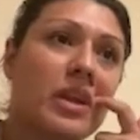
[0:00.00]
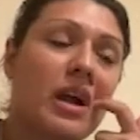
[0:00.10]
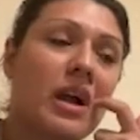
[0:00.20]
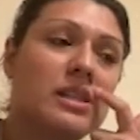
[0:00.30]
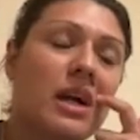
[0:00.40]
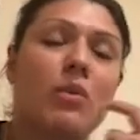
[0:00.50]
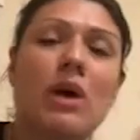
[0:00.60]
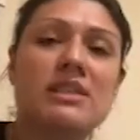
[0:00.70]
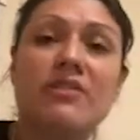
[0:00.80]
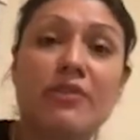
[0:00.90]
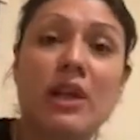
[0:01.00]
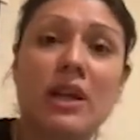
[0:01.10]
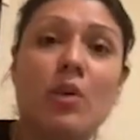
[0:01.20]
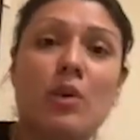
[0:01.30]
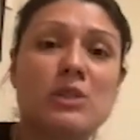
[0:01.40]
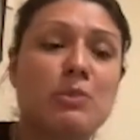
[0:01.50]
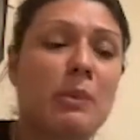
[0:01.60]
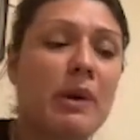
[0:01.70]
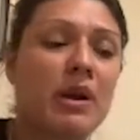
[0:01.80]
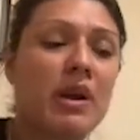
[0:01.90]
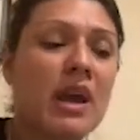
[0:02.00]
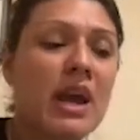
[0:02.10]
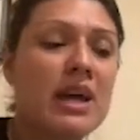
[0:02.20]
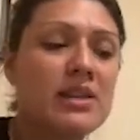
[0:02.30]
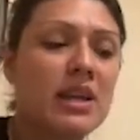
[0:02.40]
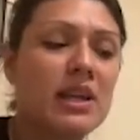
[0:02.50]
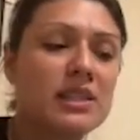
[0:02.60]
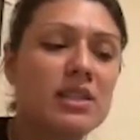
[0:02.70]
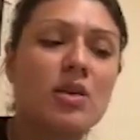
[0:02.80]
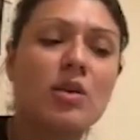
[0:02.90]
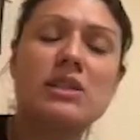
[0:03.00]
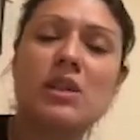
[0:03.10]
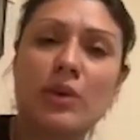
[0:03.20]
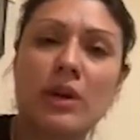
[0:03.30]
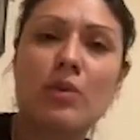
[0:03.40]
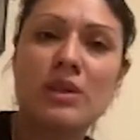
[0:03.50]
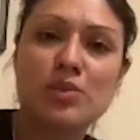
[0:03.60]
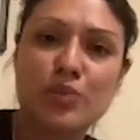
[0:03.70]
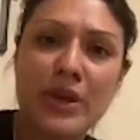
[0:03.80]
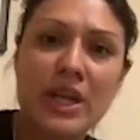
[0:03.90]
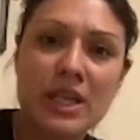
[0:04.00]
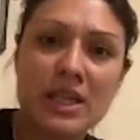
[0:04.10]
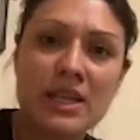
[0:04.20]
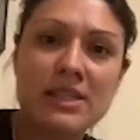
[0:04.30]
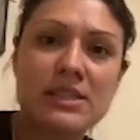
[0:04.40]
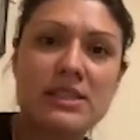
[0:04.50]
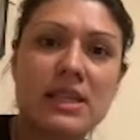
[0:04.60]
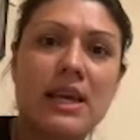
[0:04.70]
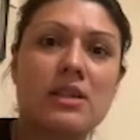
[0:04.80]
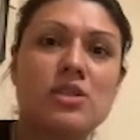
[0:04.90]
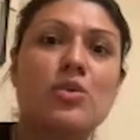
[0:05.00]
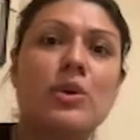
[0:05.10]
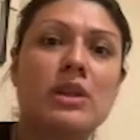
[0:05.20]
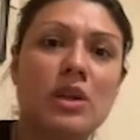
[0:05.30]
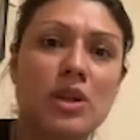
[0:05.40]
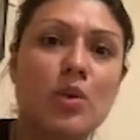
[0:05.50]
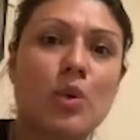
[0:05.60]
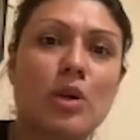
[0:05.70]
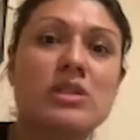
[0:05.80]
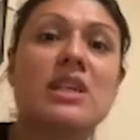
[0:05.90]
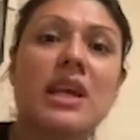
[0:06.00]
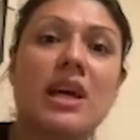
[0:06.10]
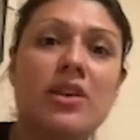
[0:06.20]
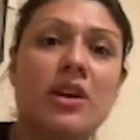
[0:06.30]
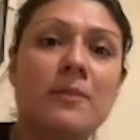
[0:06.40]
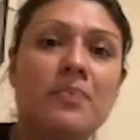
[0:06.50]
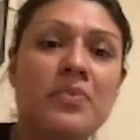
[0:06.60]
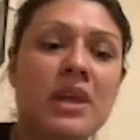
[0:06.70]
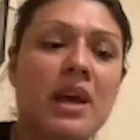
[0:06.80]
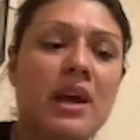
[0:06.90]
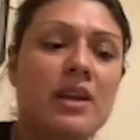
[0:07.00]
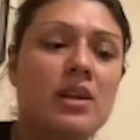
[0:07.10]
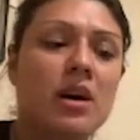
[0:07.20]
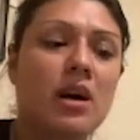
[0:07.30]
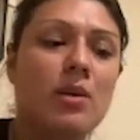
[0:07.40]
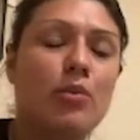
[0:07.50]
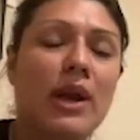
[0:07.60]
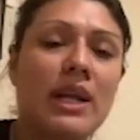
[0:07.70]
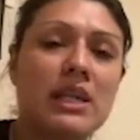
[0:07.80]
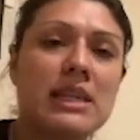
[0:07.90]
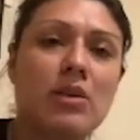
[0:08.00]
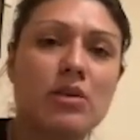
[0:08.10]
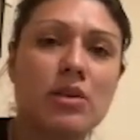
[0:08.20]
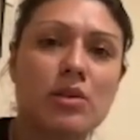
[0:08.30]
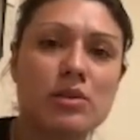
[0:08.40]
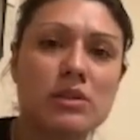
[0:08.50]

I didn't feel like I was prepared. And then I did notice that when I was reading this and doing the UWorld together, and writing down those